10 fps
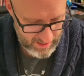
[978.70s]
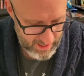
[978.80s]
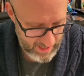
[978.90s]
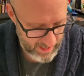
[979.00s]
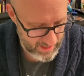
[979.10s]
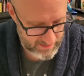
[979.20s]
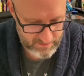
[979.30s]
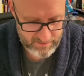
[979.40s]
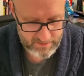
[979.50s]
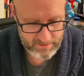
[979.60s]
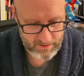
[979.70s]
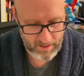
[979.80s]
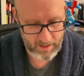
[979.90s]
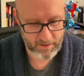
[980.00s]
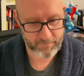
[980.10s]
and
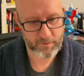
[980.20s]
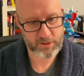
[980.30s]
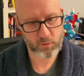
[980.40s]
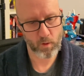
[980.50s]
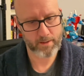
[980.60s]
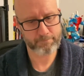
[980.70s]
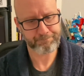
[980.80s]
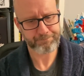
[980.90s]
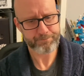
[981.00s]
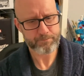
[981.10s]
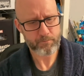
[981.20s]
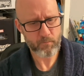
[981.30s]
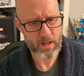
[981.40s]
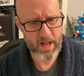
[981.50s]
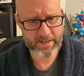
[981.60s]
the first one
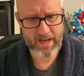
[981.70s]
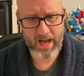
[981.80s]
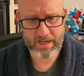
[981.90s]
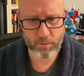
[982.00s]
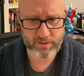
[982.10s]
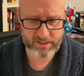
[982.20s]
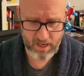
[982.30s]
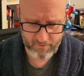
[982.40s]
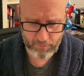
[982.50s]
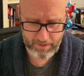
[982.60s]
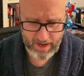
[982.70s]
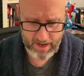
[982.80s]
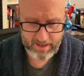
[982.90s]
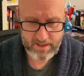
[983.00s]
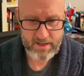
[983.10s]
I got, it was a cover
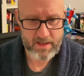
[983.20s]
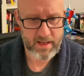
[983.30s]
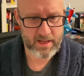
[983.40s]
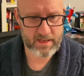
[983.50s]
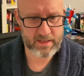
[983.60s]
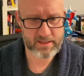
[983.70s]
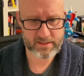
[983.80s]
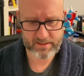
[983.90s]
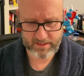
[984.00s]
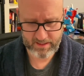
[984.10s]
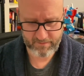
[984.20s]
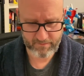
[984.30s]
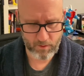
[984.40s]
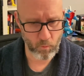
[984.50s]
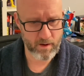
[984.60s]
buy. It is
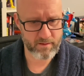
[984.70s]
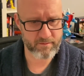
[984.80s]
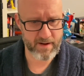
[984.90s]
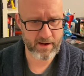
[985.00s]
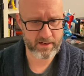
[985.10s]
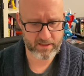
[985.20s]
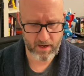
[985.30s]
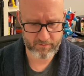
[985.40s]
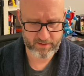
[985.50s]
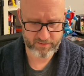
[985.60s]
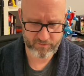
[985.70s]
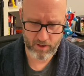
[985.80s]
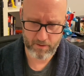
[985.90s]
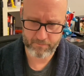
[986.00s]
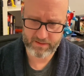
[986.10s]
one of the variant covers
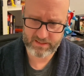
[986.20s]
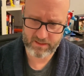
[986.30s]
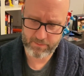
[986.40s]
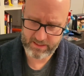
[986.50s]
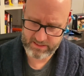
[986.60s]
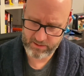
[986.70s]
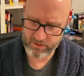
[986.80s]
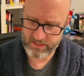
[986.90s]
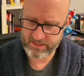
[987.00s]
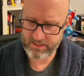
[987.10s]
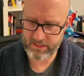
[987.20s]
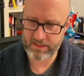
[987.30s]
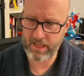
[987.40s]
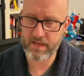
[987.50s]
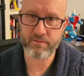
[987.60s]
from this limited series, The
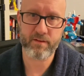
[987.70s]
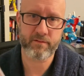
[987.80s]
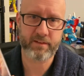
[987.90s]
Life of